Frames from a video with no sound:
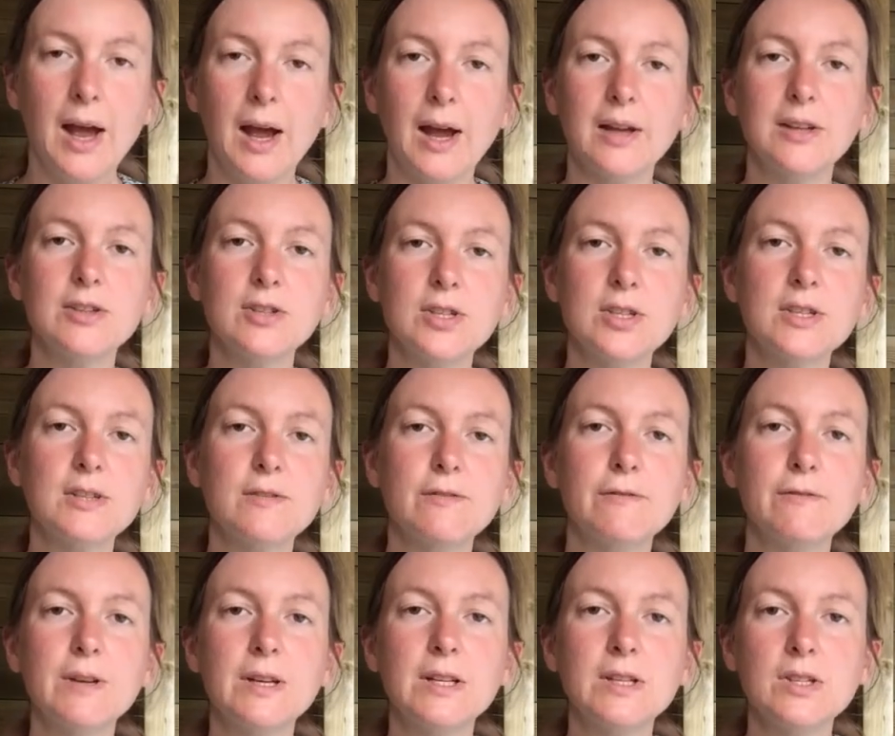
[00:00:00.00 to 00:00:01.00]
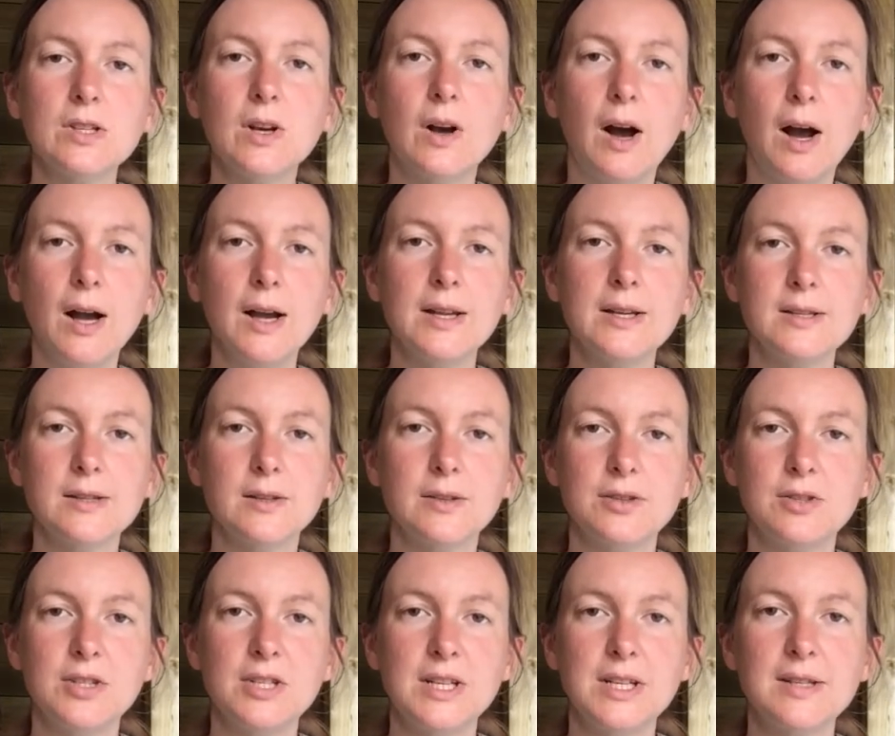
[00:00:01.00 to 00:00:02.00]
and just fix your eyes
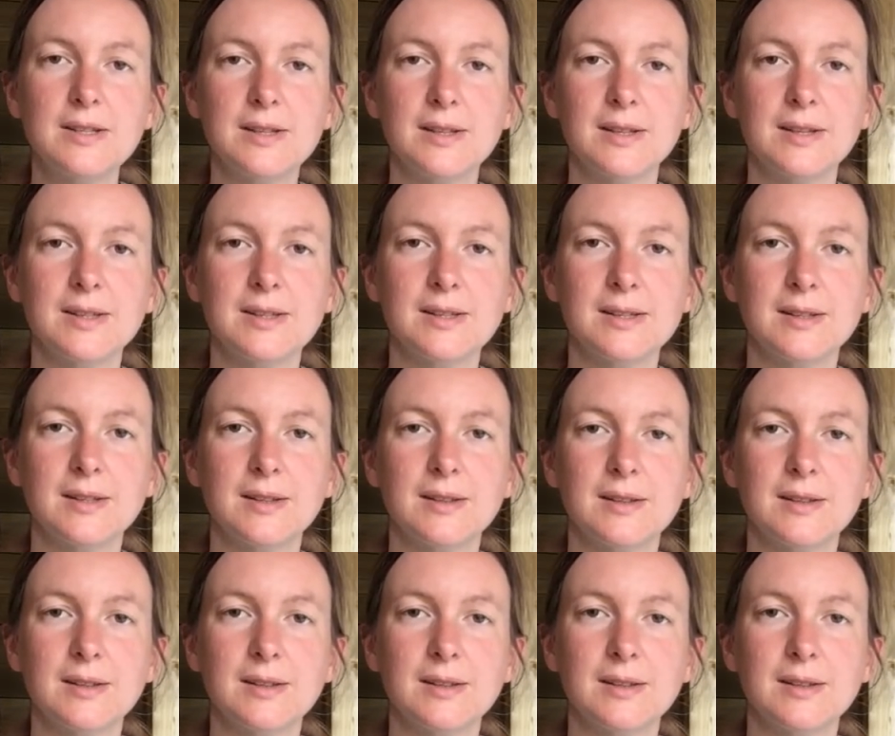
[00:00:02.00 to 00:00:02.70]
on Jesus.